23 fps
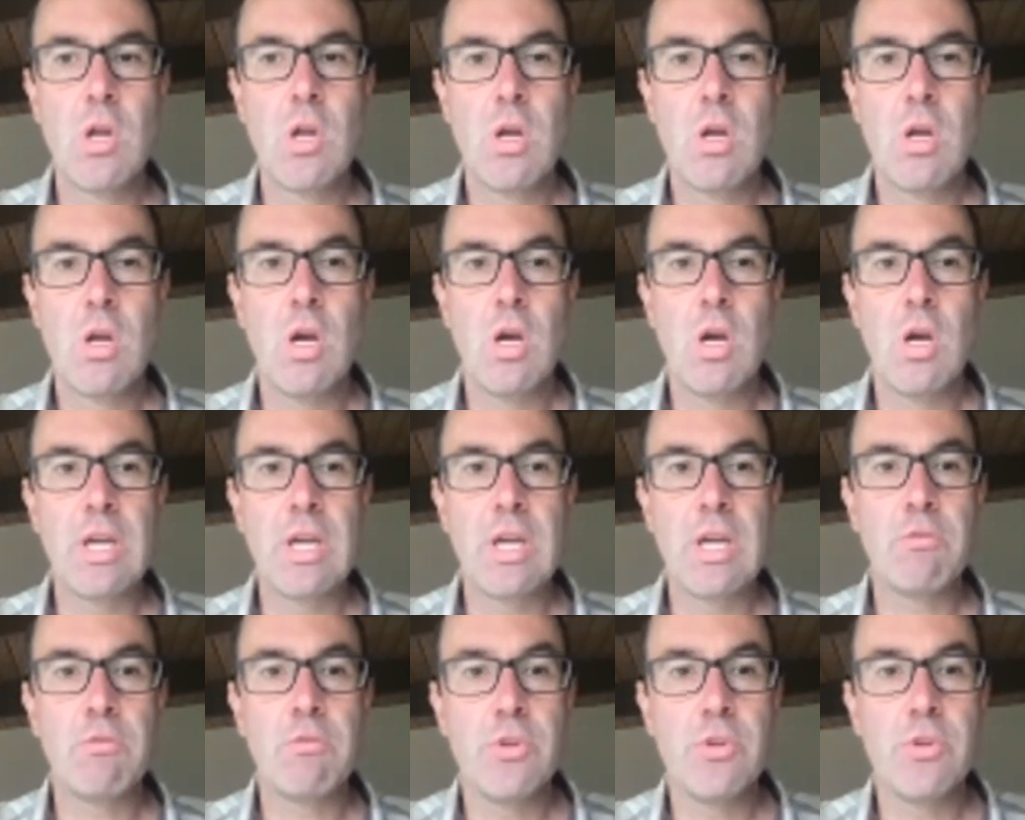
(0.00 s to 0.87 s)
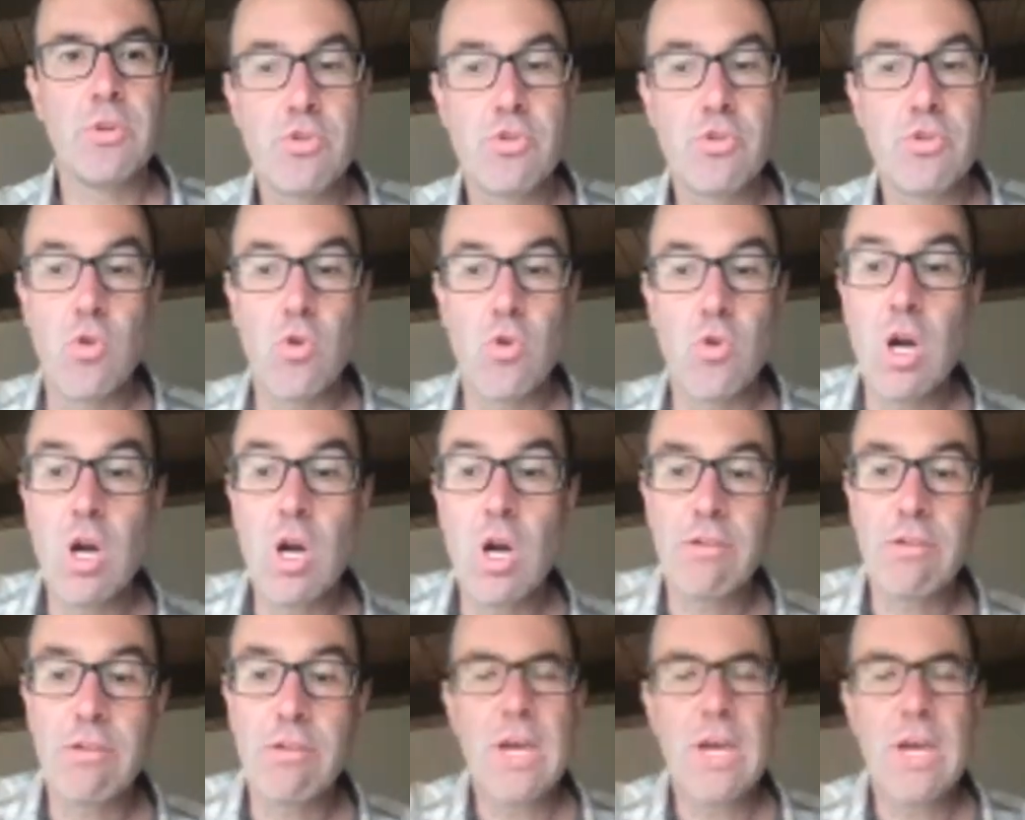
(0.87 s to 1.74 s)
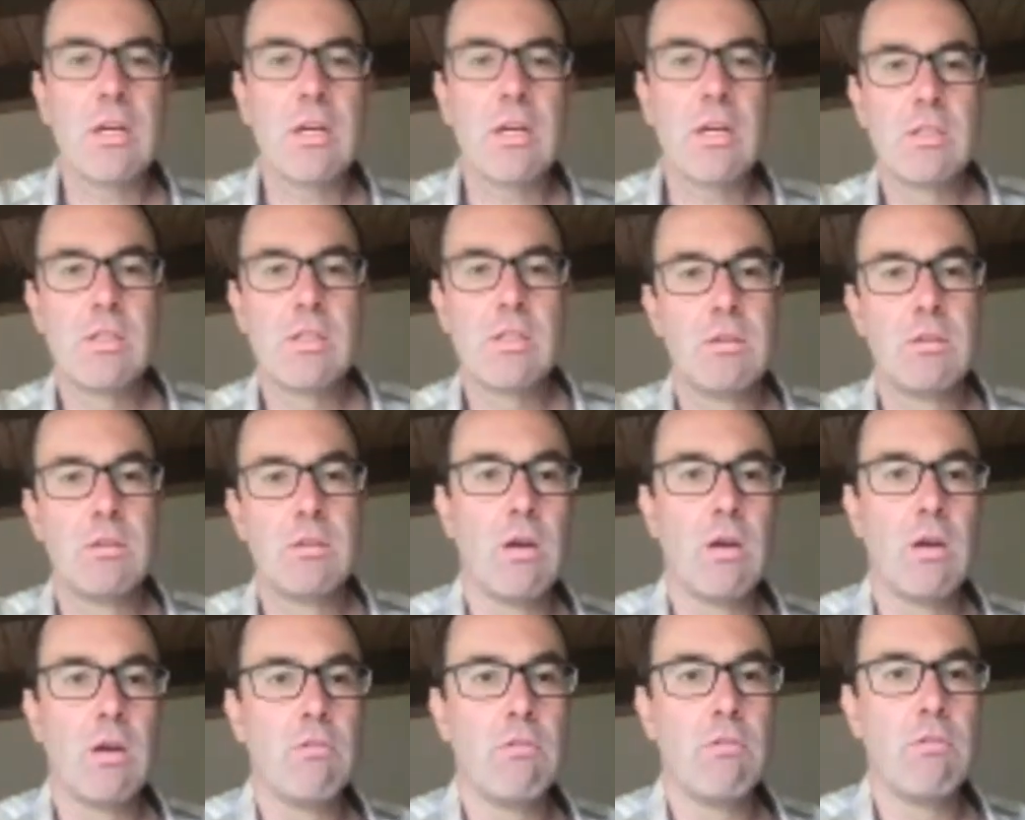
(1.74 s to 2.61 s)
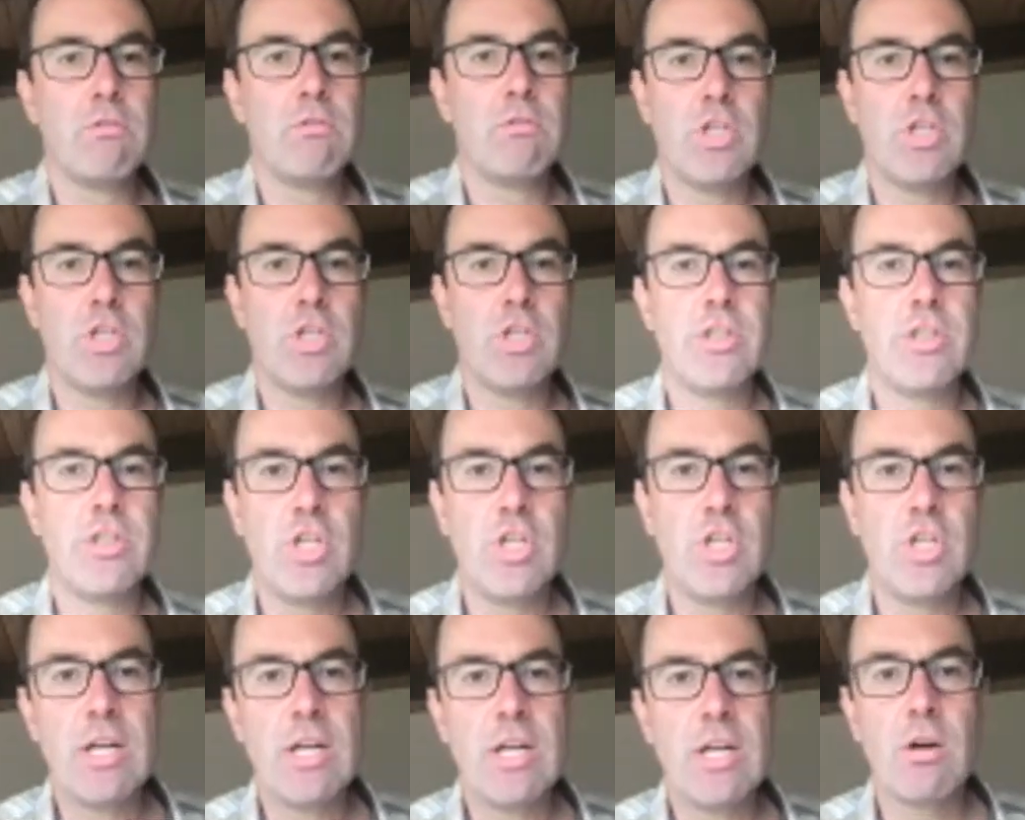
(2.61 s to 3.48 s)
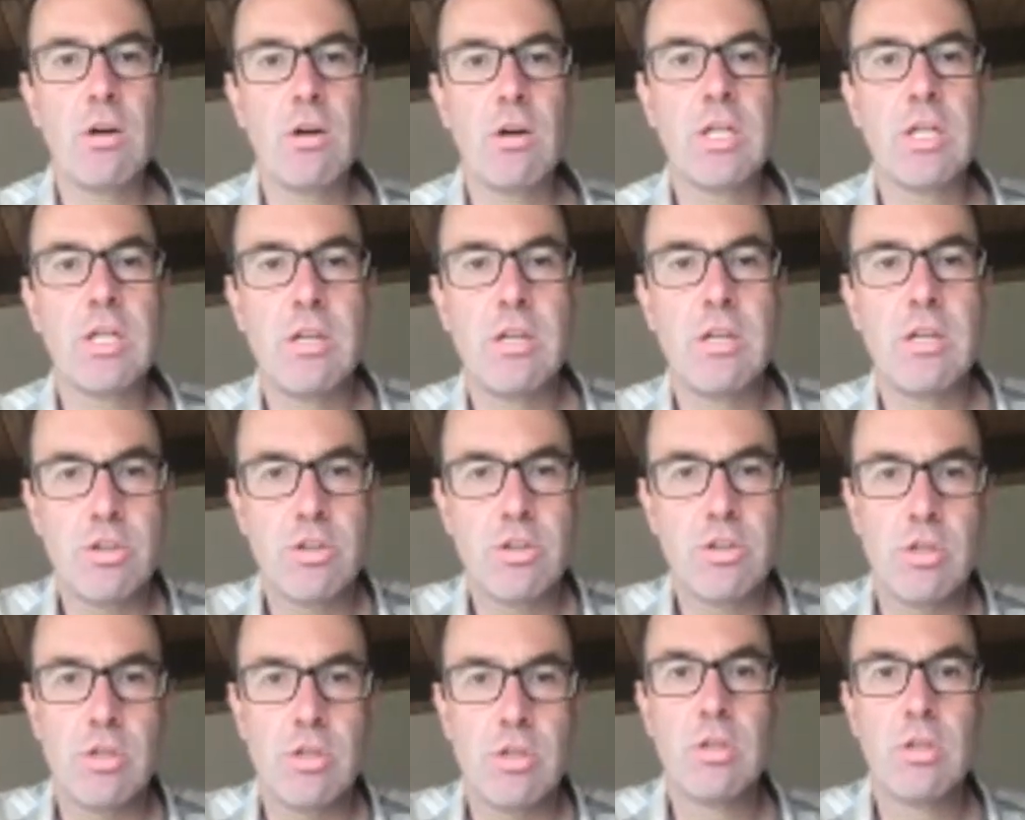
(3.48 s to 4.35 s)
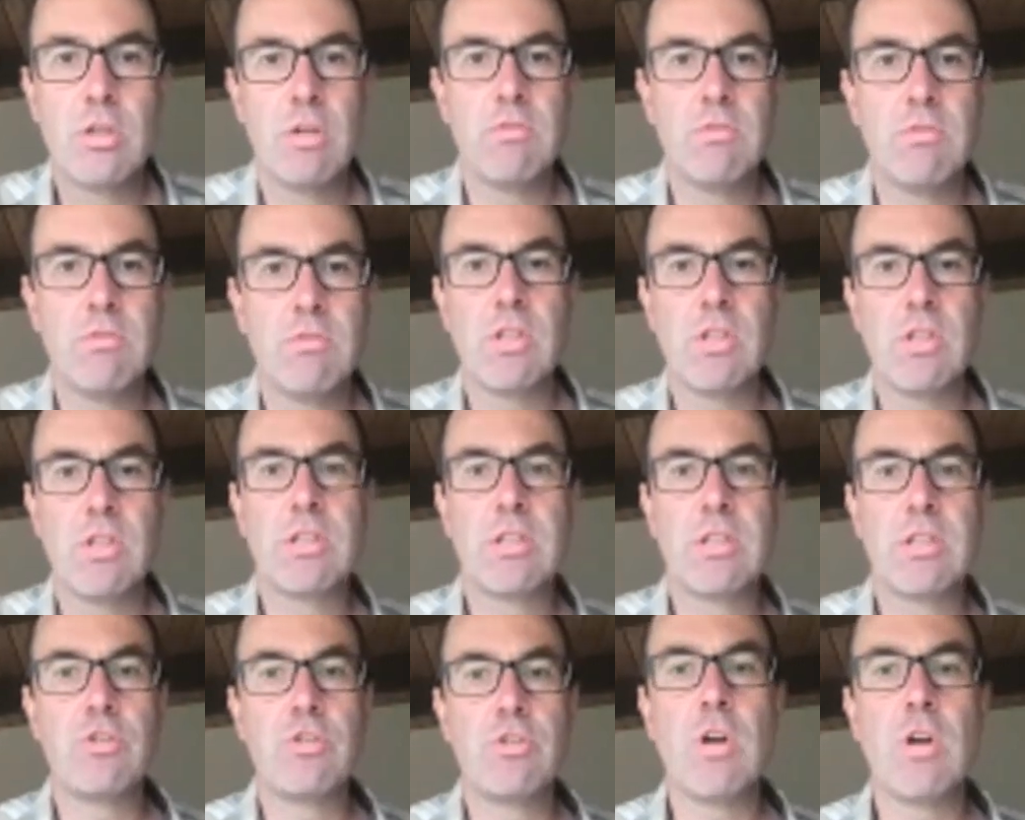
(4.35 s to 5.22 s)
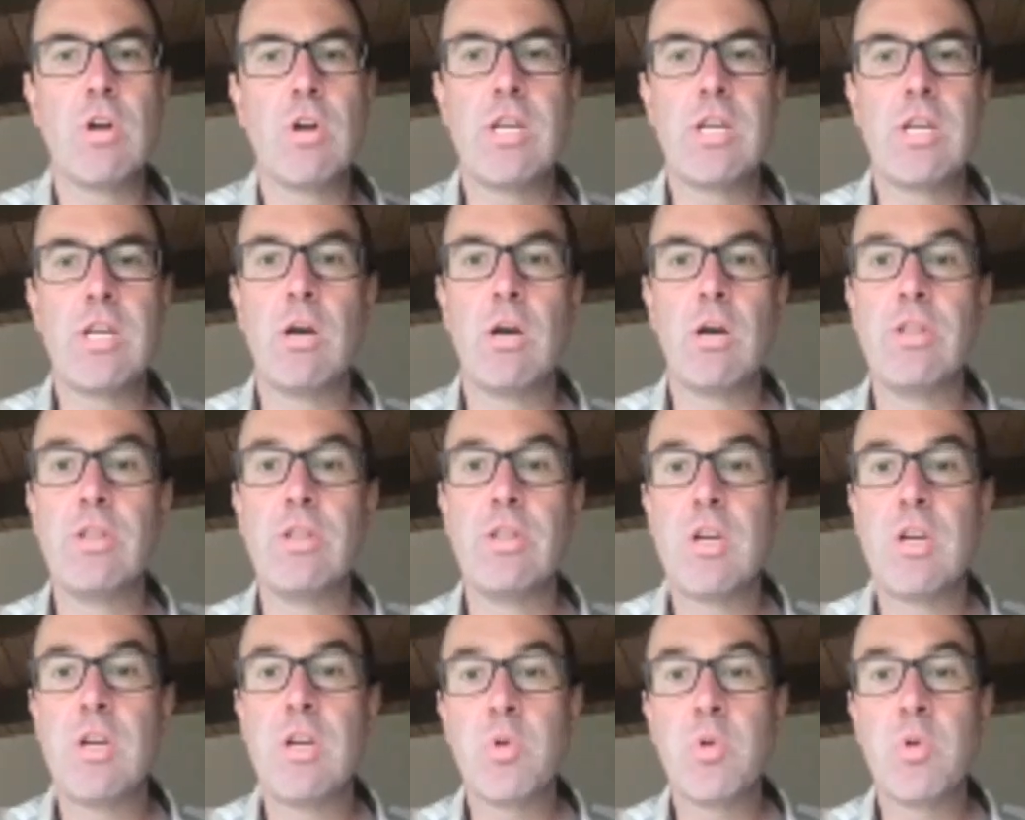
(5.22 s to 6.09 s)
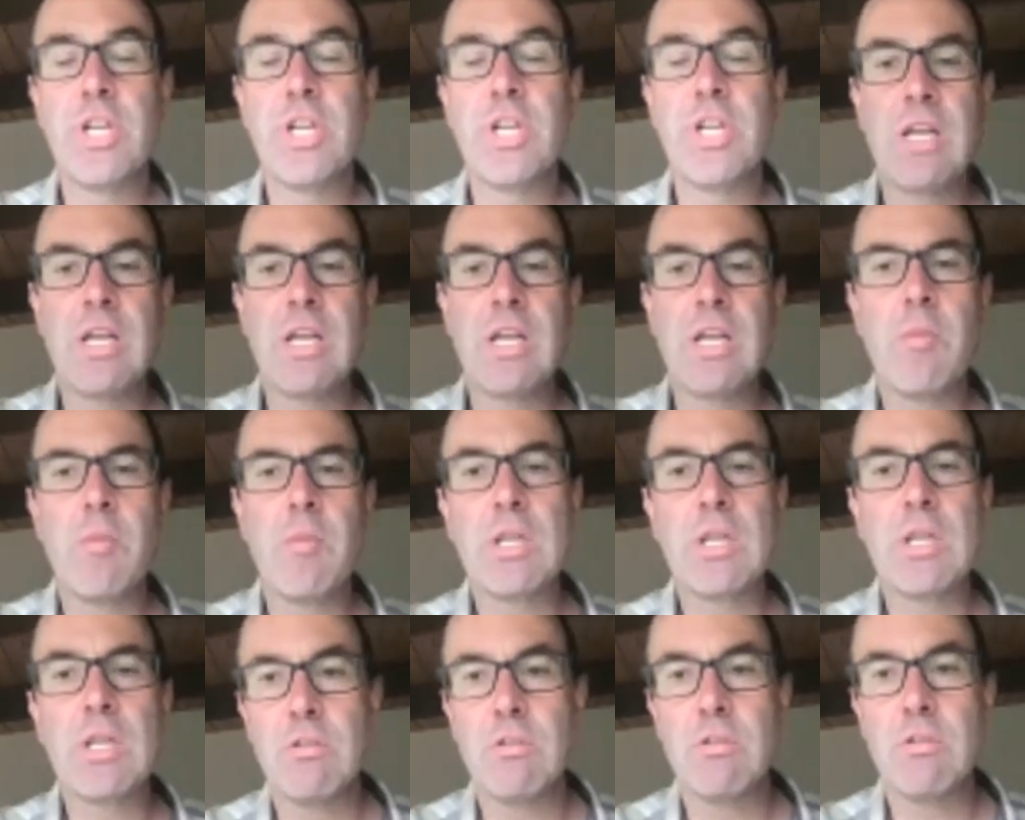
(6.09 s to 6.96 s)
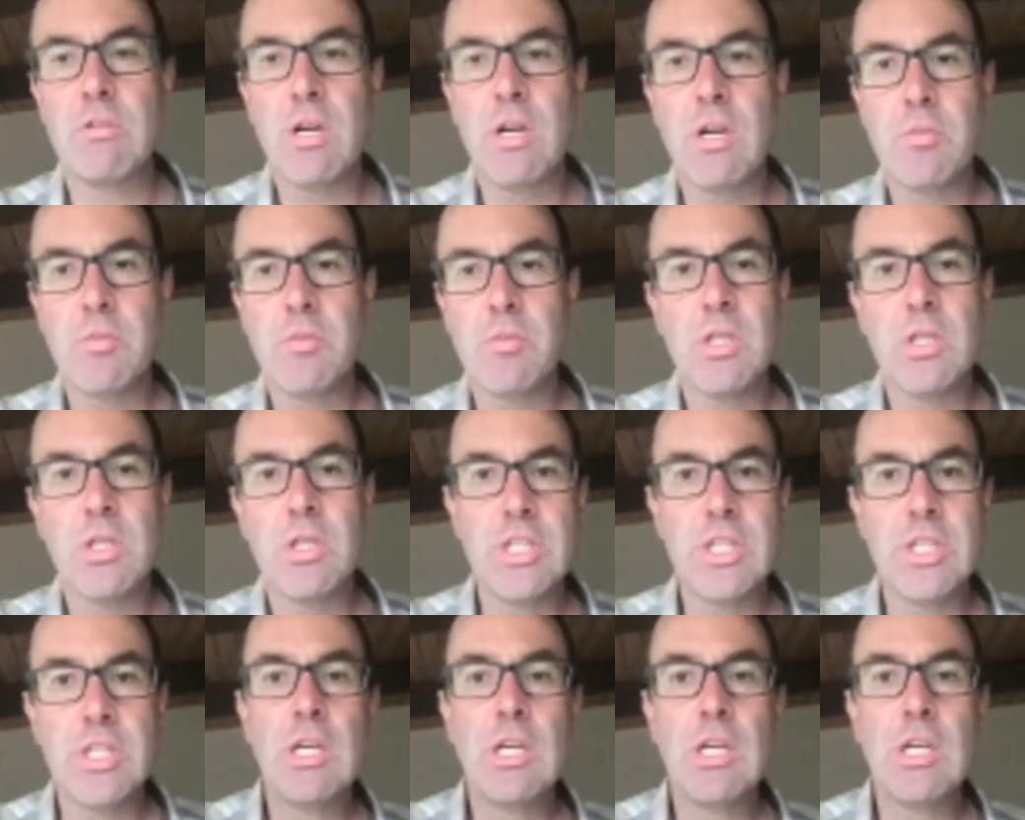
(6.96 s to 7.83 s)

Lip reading: account for the strong effects of the genetic architecture of a selected trait on the temporal dynamics of heritability.